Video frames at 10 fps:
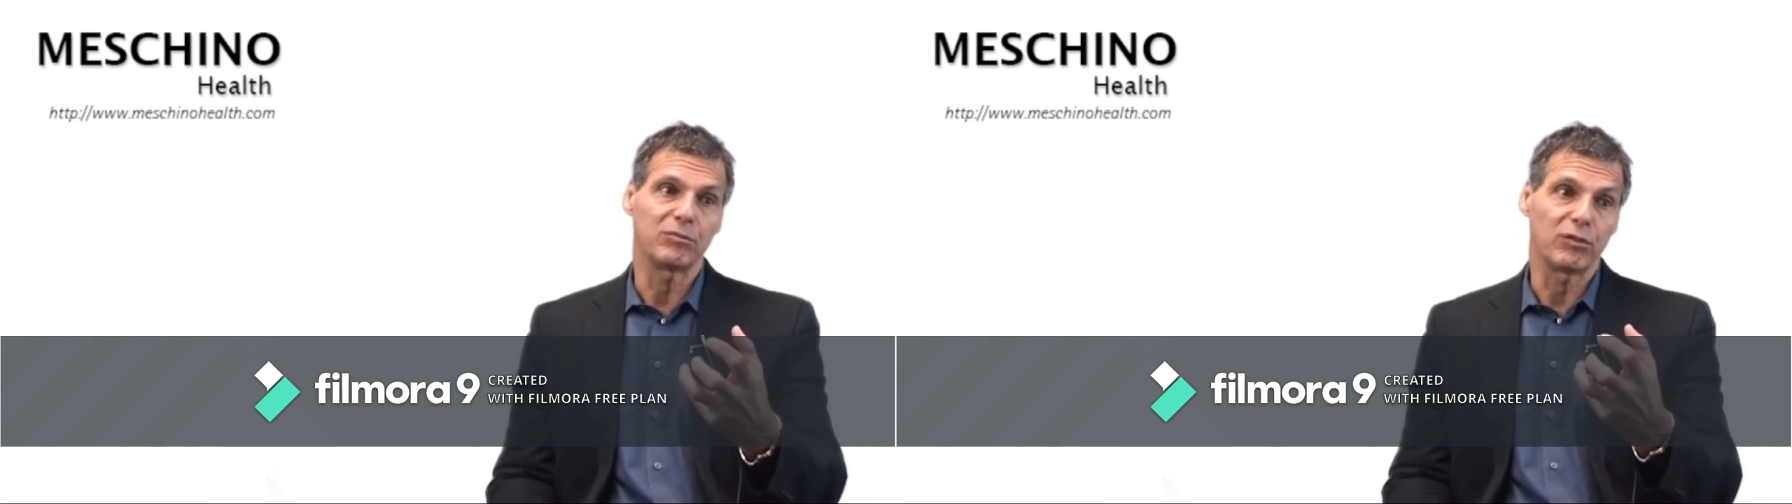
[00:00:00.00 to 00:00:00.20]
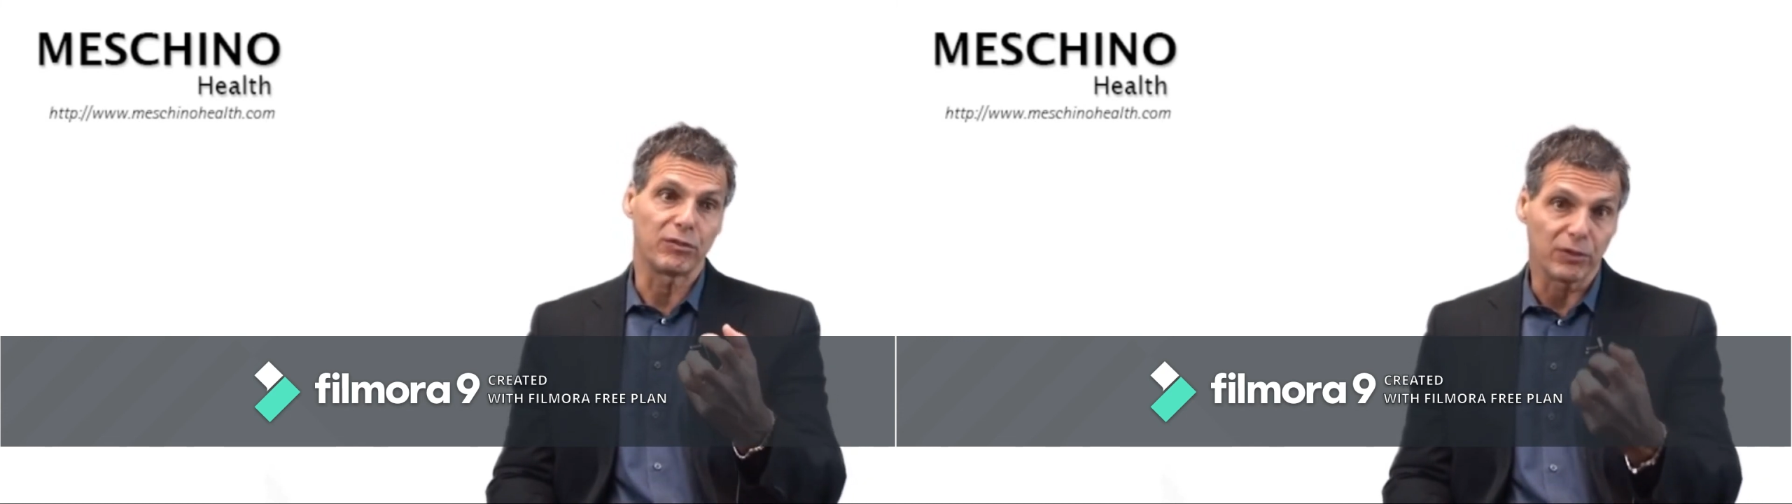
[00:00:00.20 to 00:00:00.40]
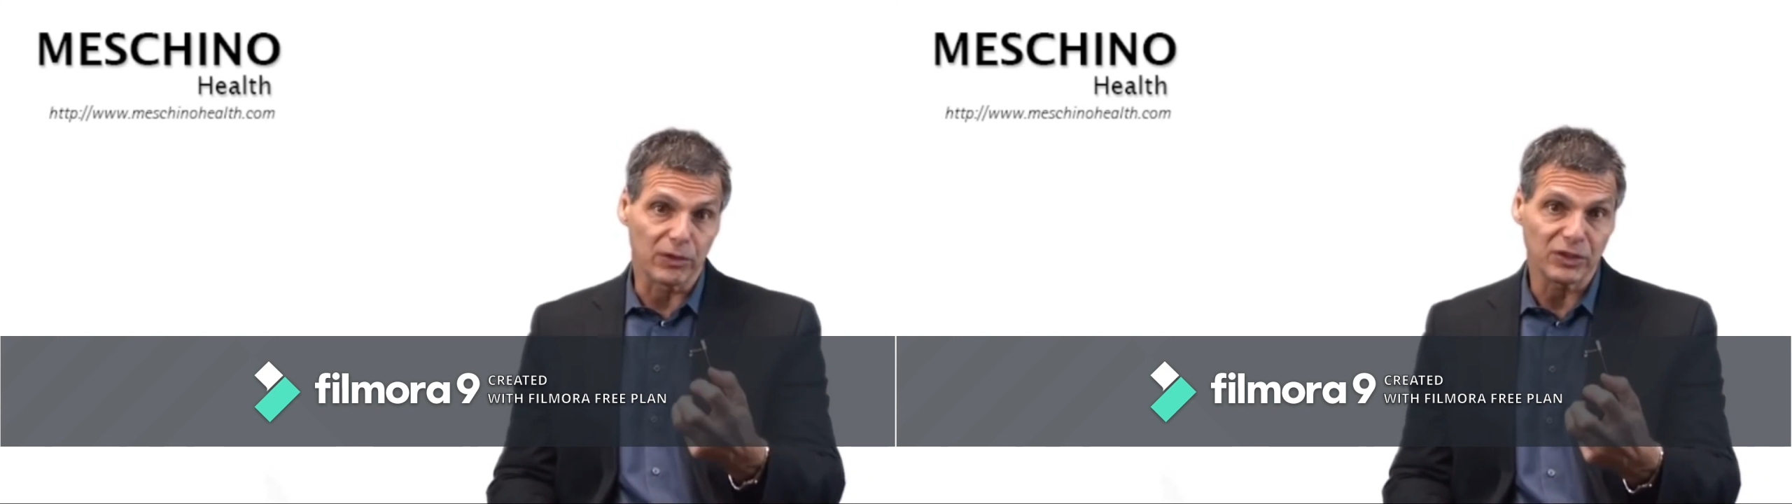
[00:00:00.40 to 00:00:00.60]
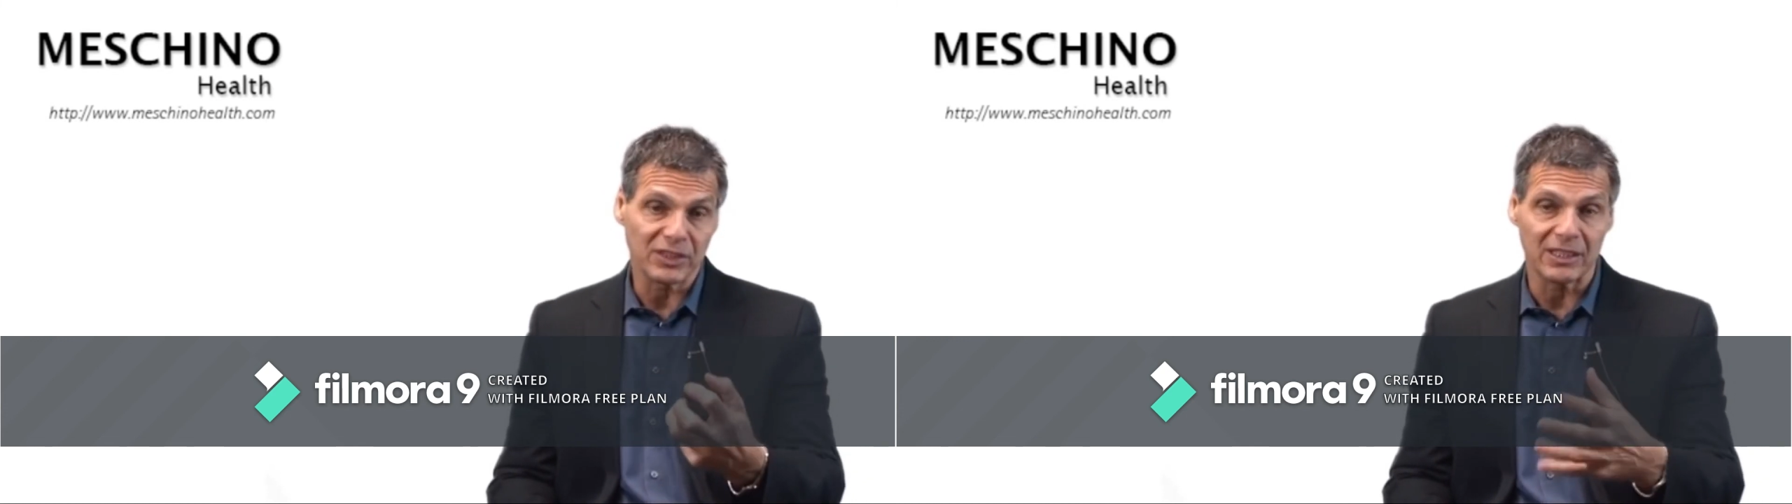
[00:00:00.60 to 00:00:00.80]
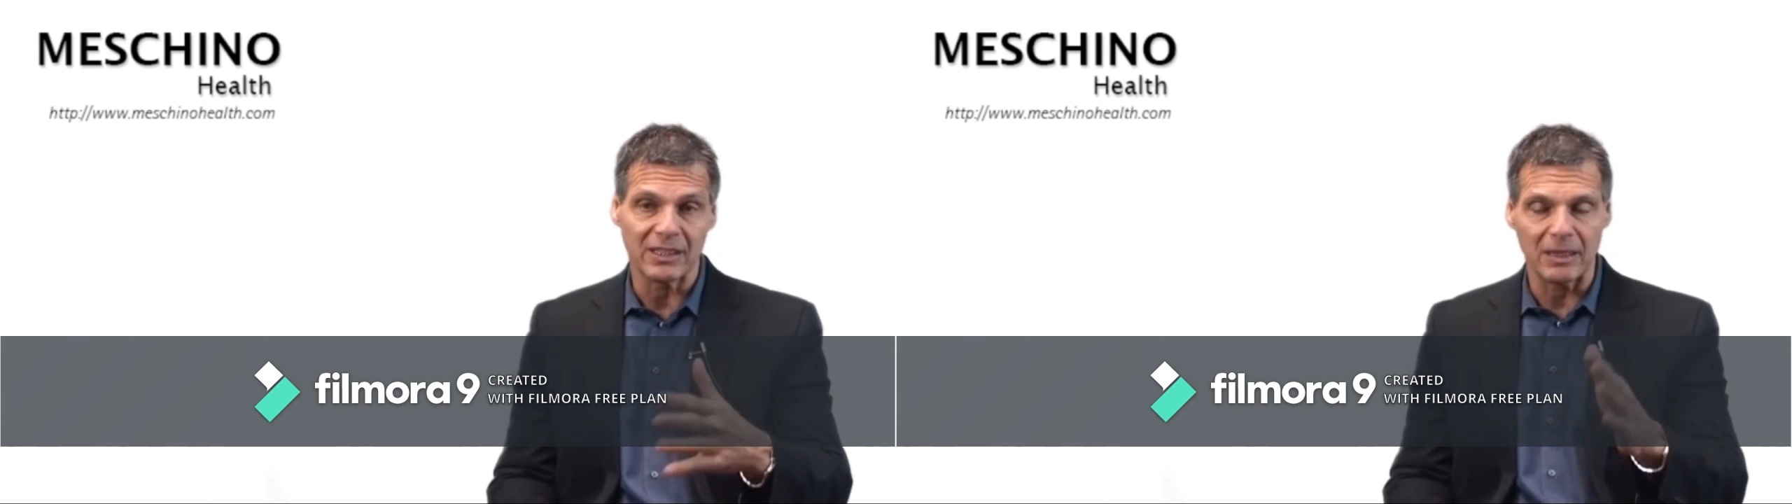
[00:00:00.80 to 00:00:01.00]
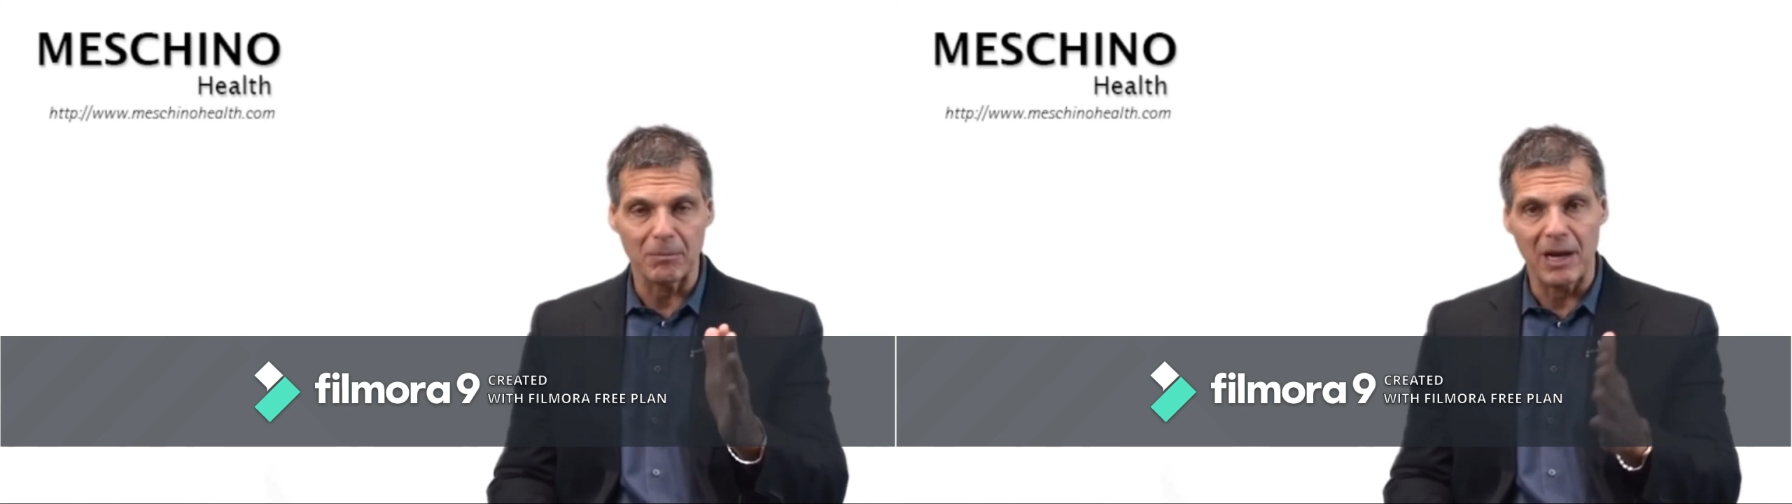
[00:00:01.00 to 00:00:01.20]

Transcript: reversing it in